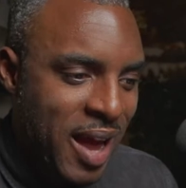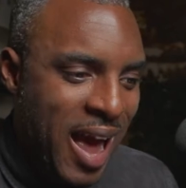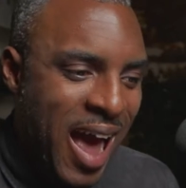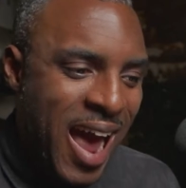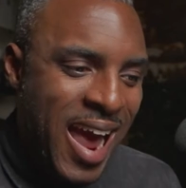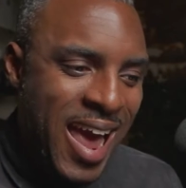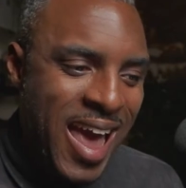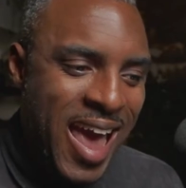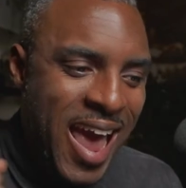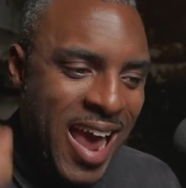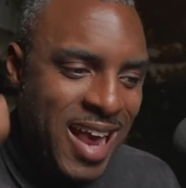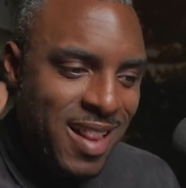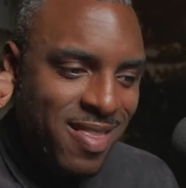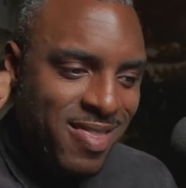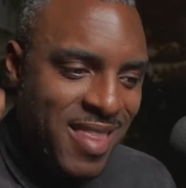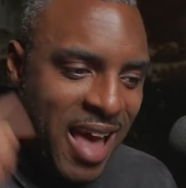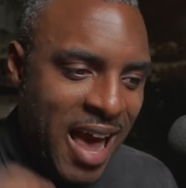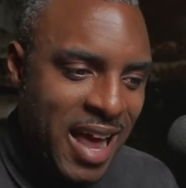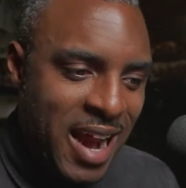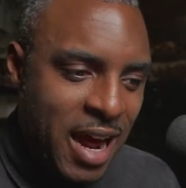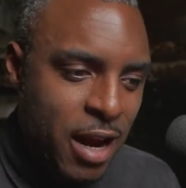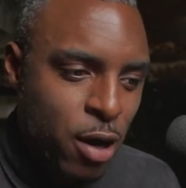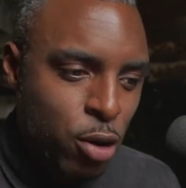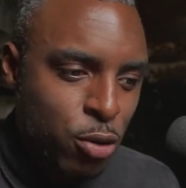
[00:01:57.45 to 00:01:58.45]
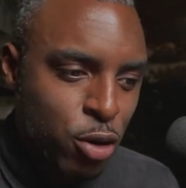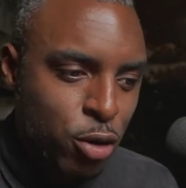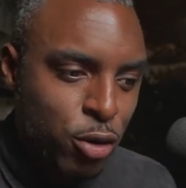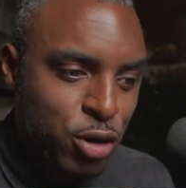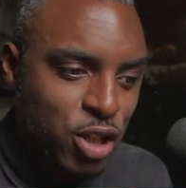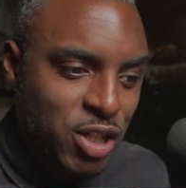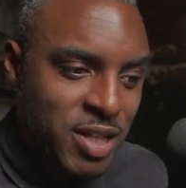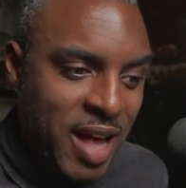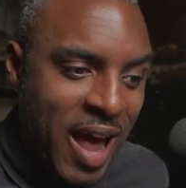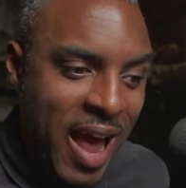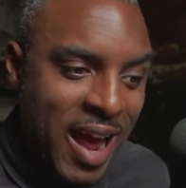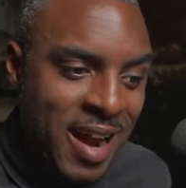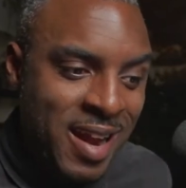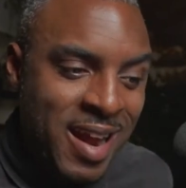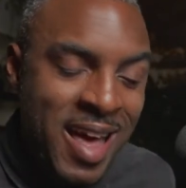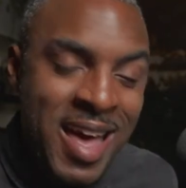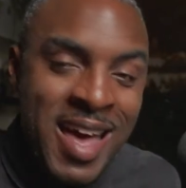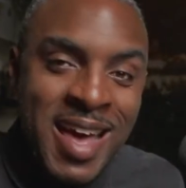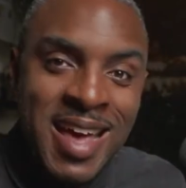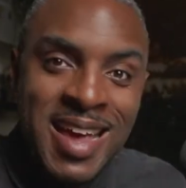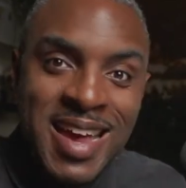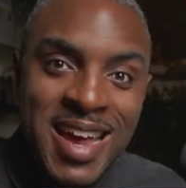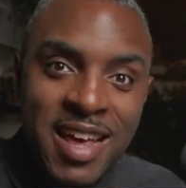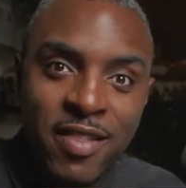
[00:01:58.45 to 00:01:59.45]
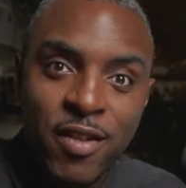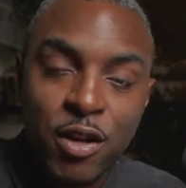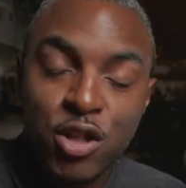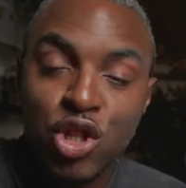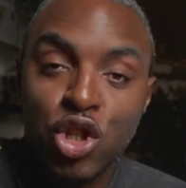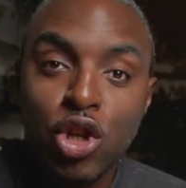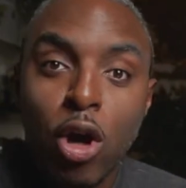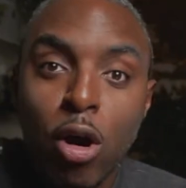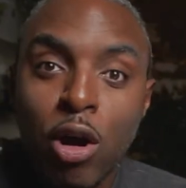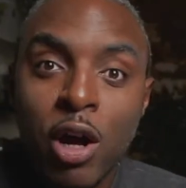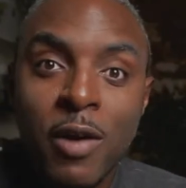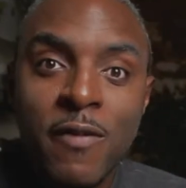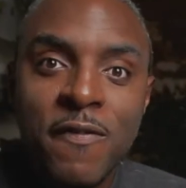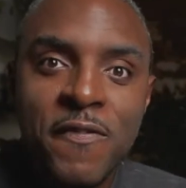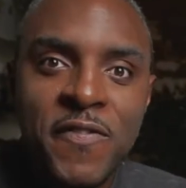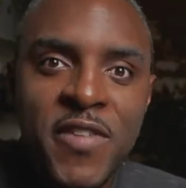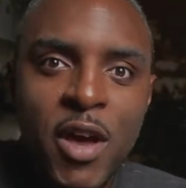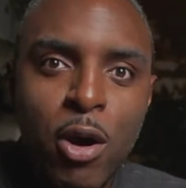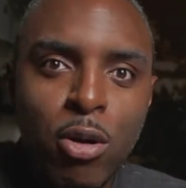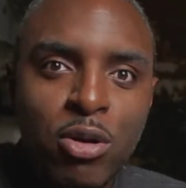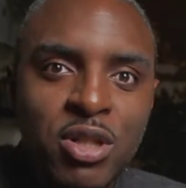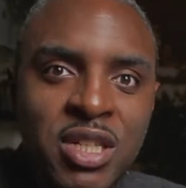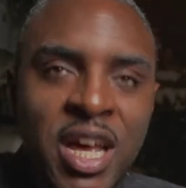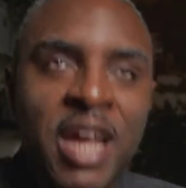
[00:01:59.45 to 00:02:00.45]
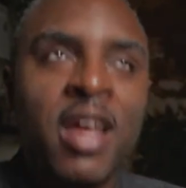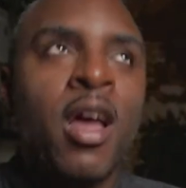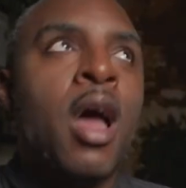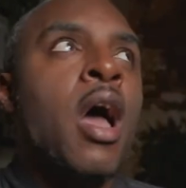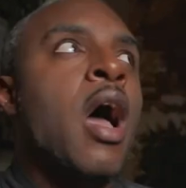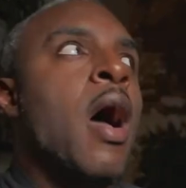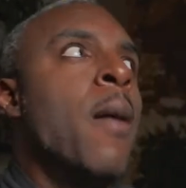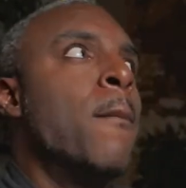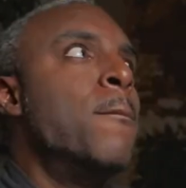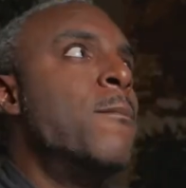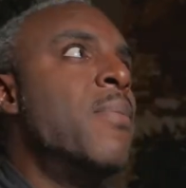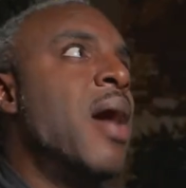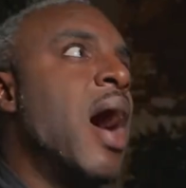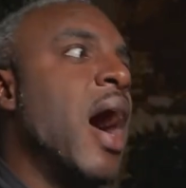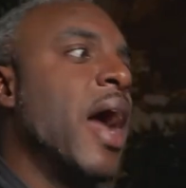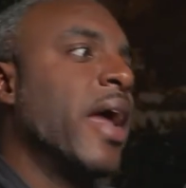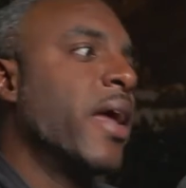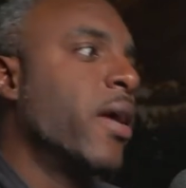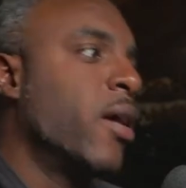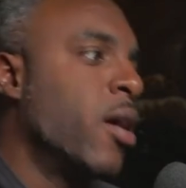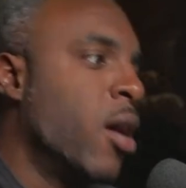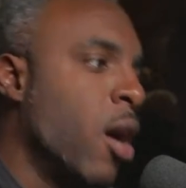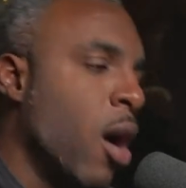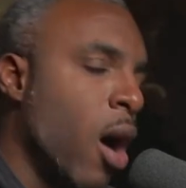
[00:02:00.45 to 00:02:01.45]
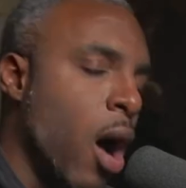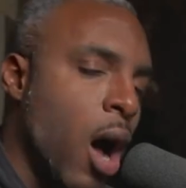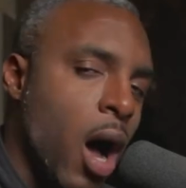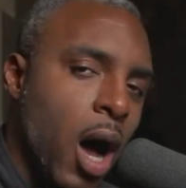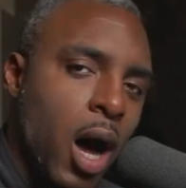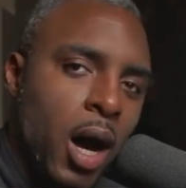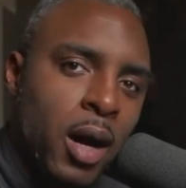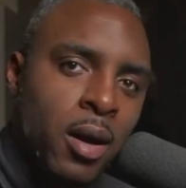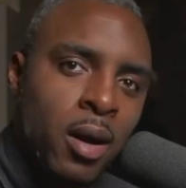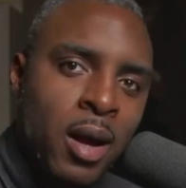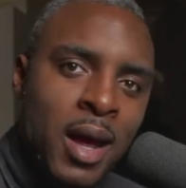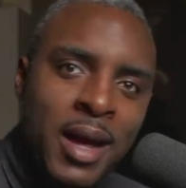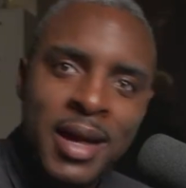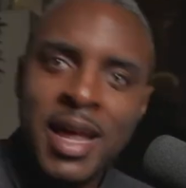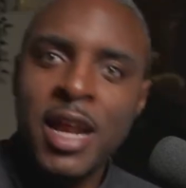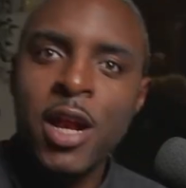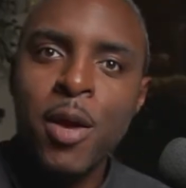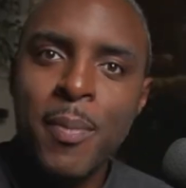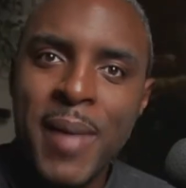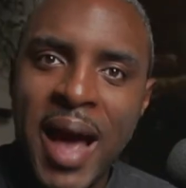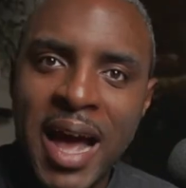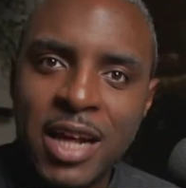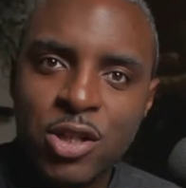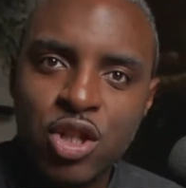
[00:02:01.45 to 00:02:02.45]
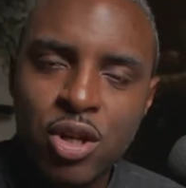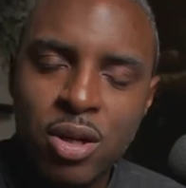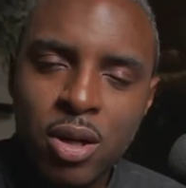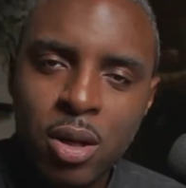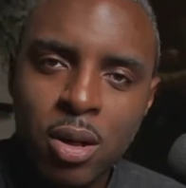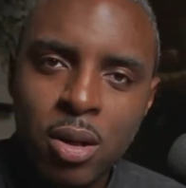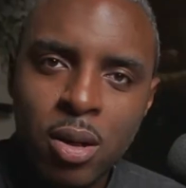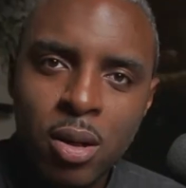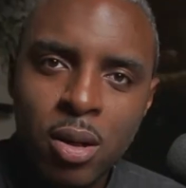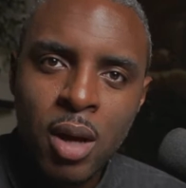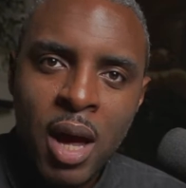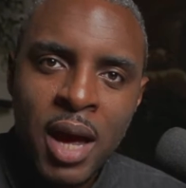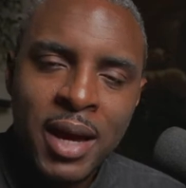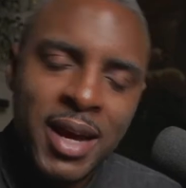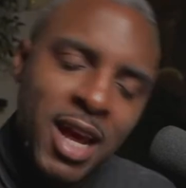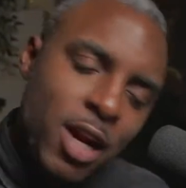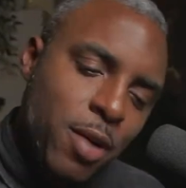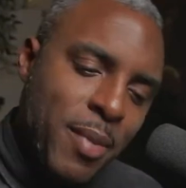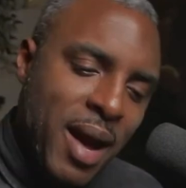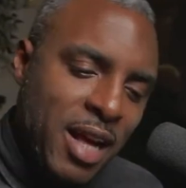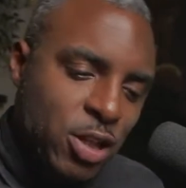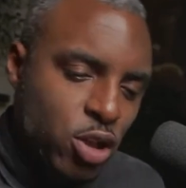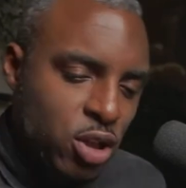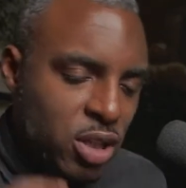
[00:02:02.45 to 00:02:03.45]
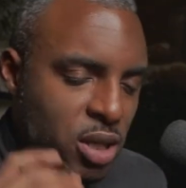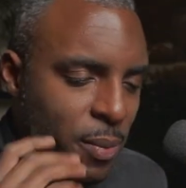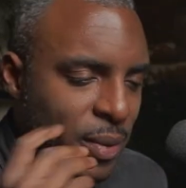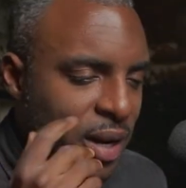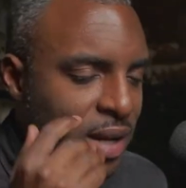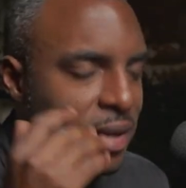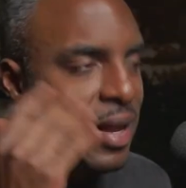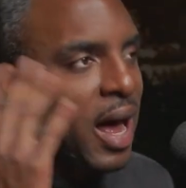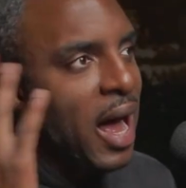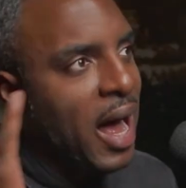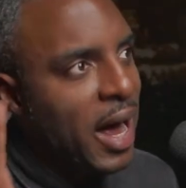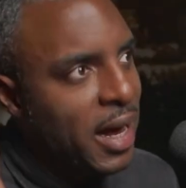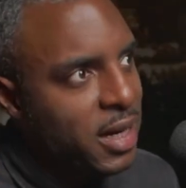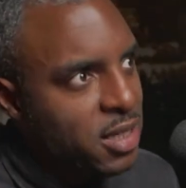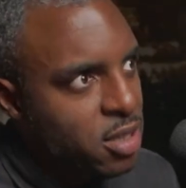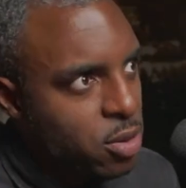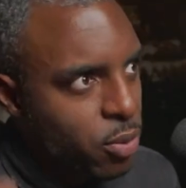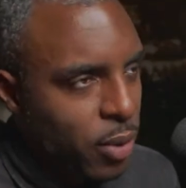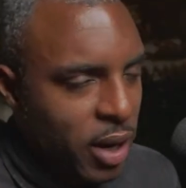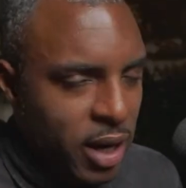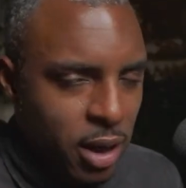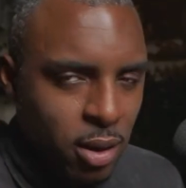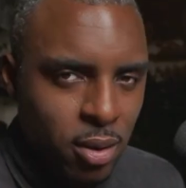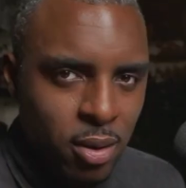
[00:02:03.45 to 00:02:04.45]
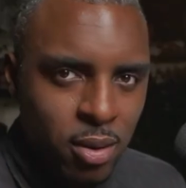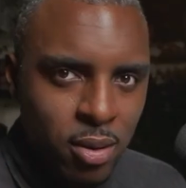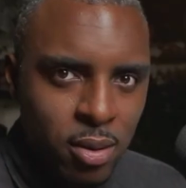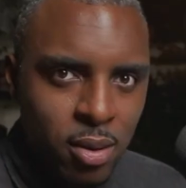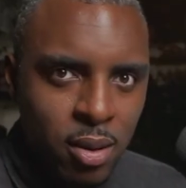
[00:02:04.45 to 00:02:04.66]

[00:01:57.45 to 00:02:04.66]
I hate that. I don't understand either. It's so confusing. My God. Can you imagine? Can you imagine somebody dies, right?